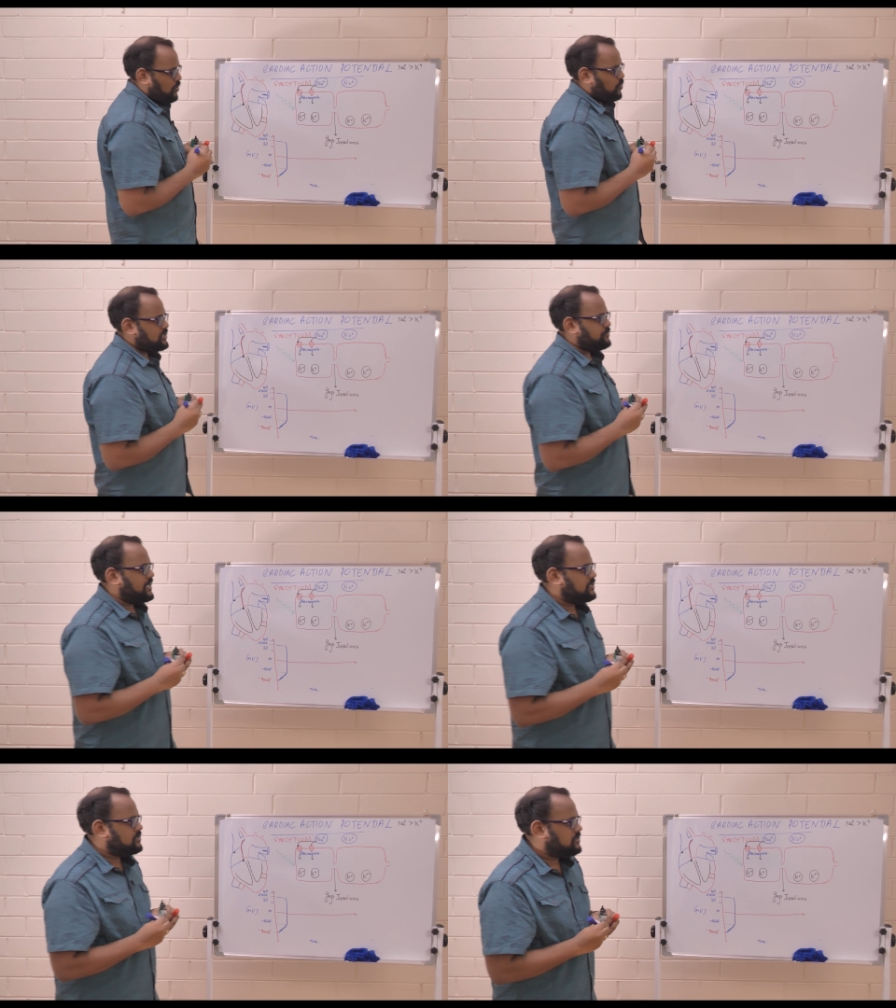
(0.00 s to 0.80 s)
which
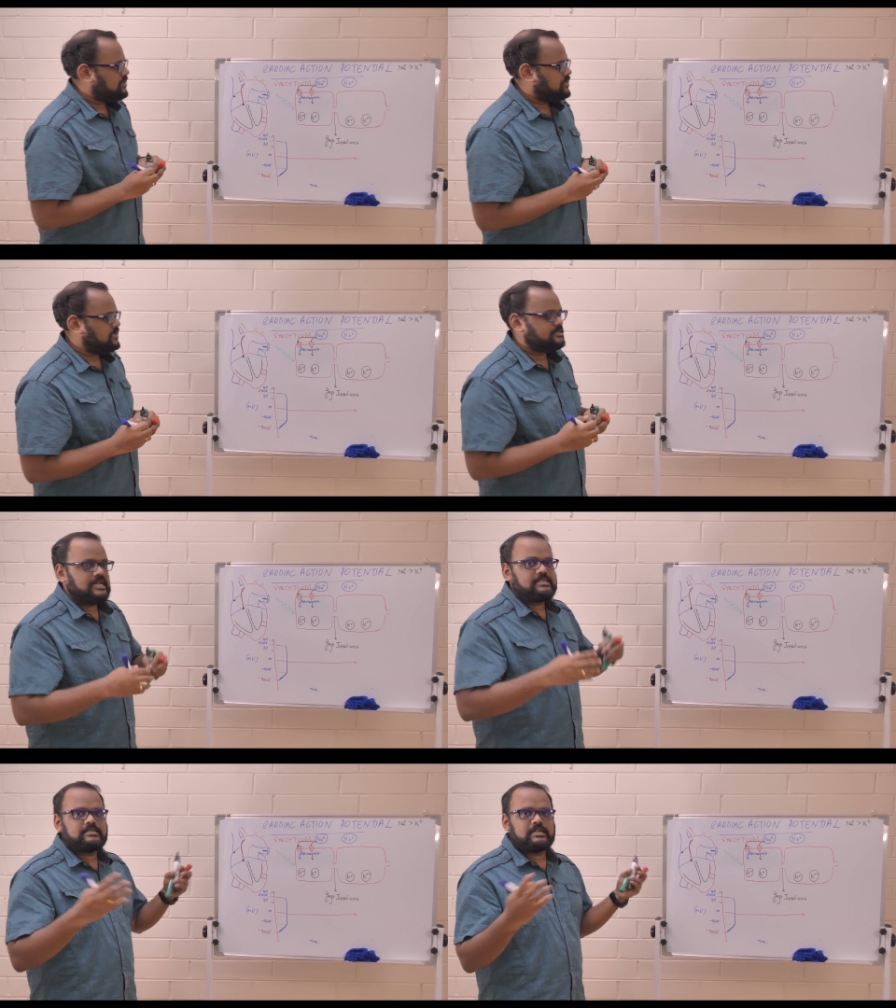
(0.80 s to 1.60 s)
means the
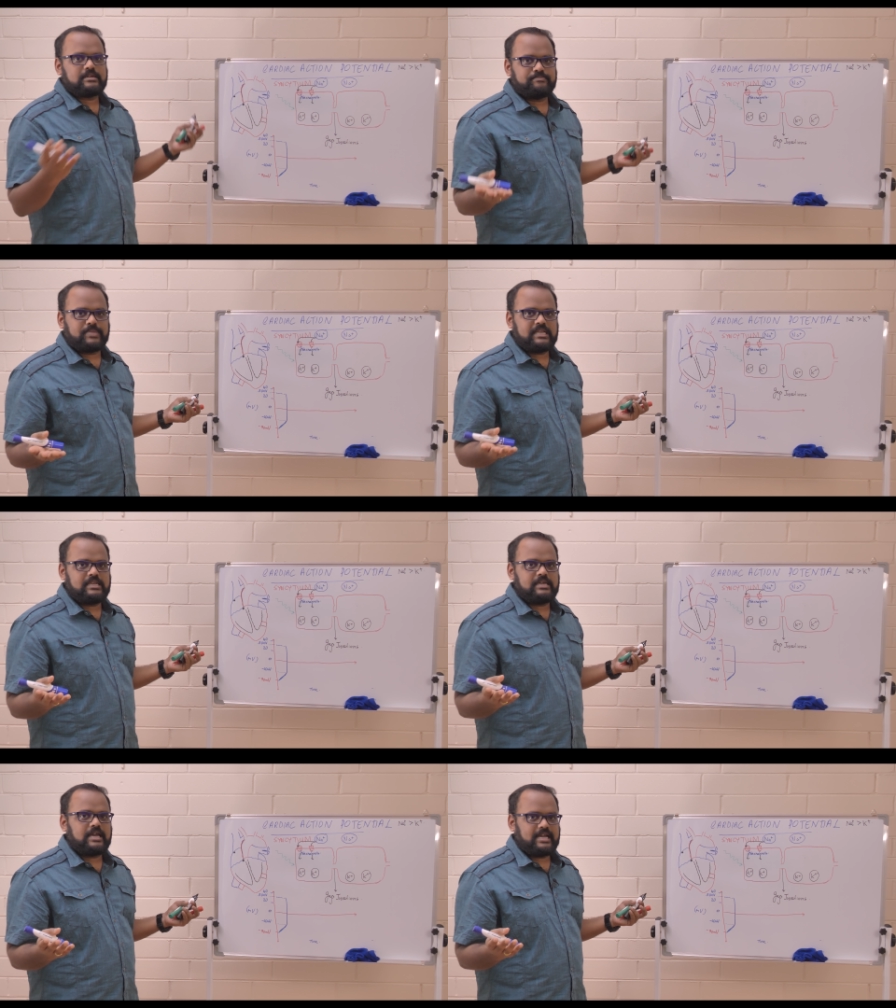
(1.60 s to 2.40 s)
cells are
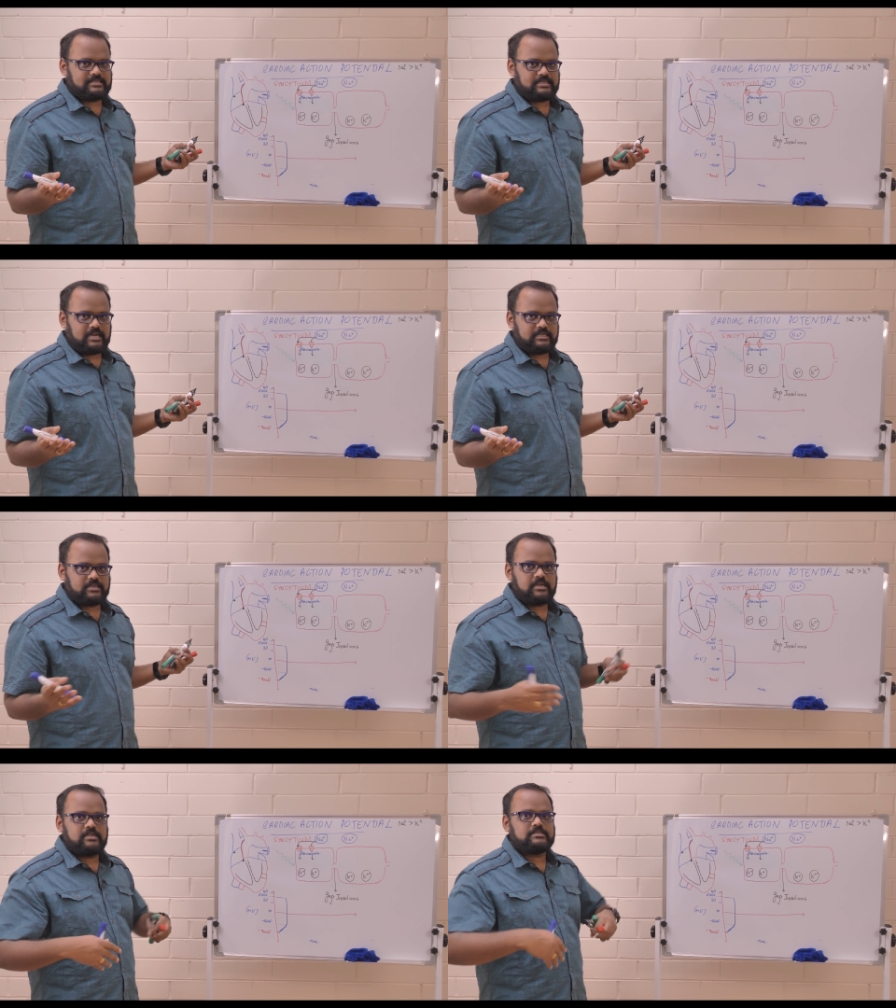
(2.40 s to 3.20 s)
completely
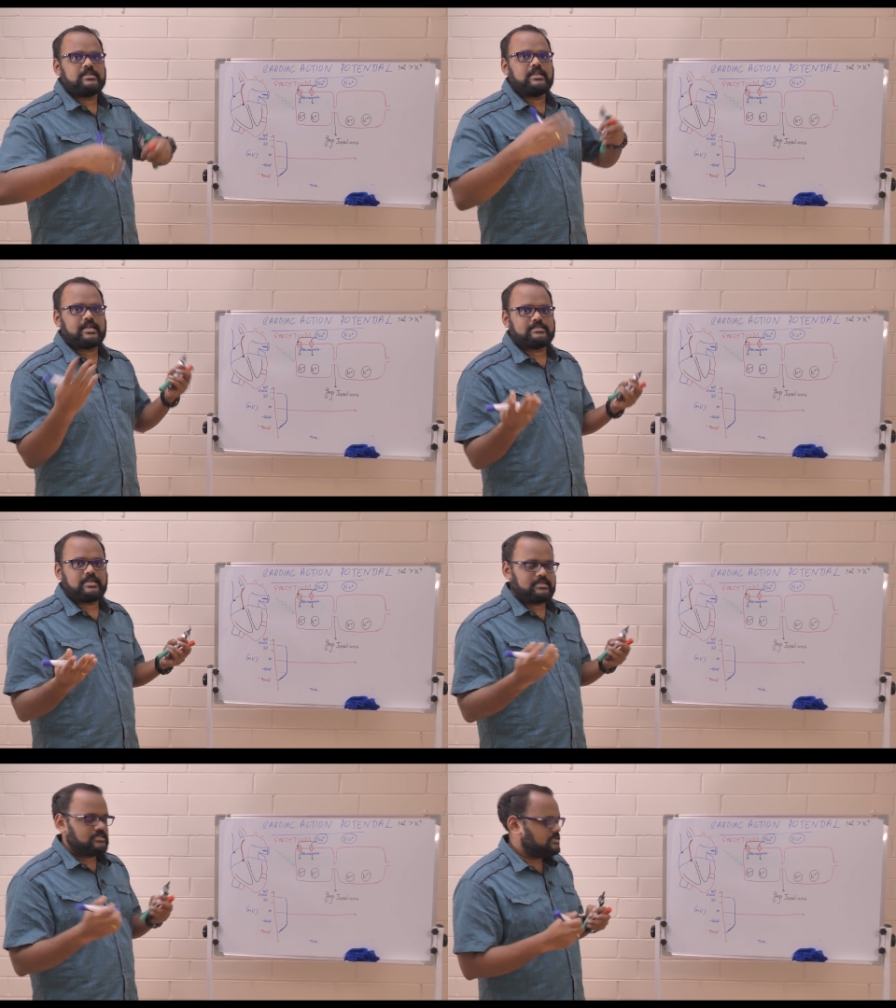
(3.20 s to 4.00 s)
excited. It's in an
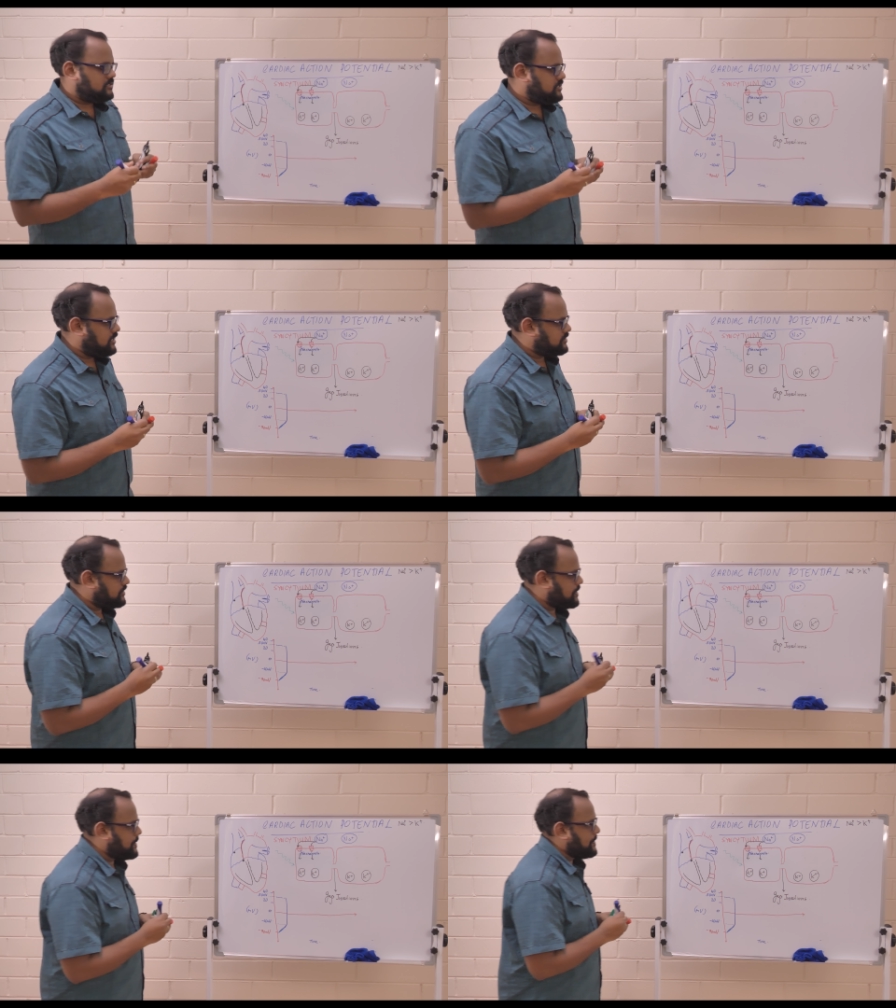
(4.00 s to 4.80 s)
excitation stage.
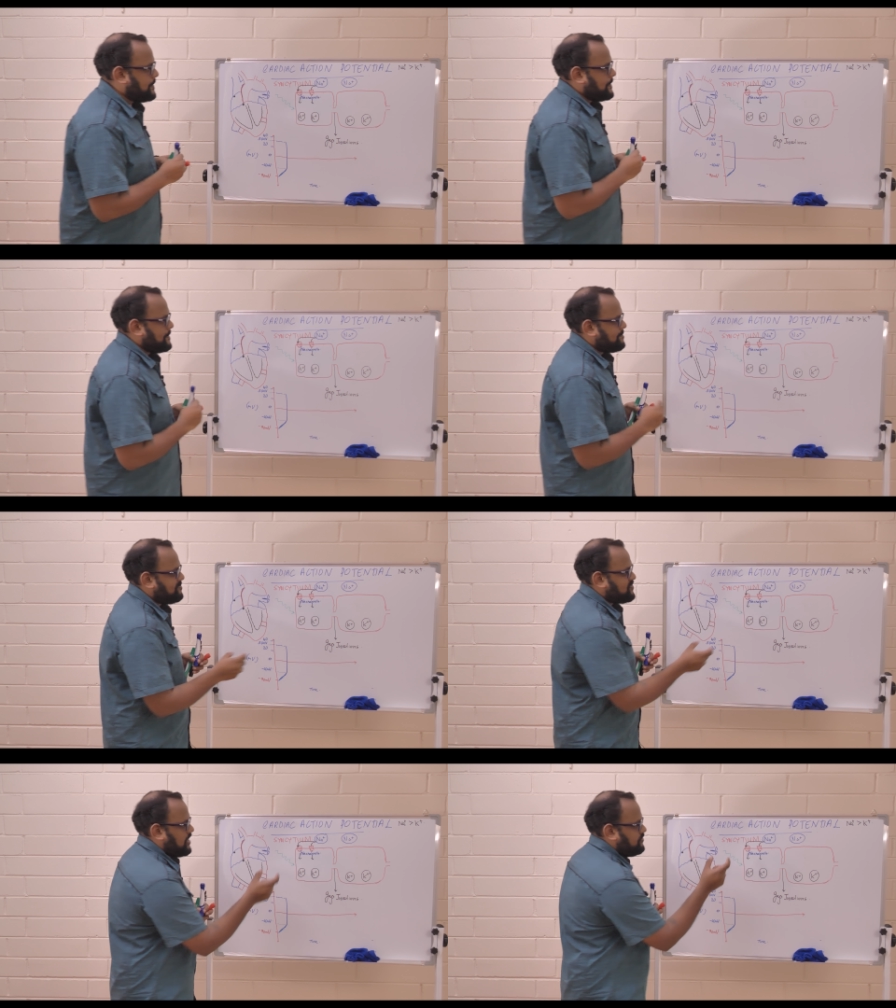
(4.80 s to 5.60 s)

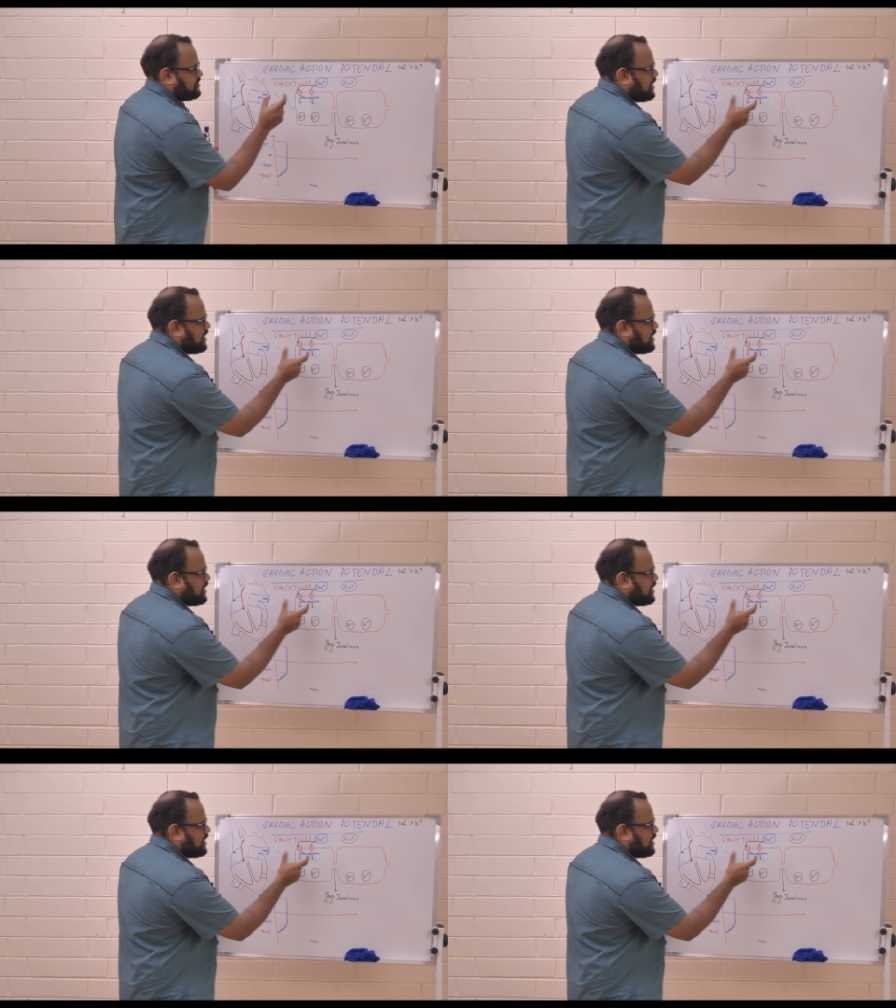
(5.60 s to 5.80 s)
And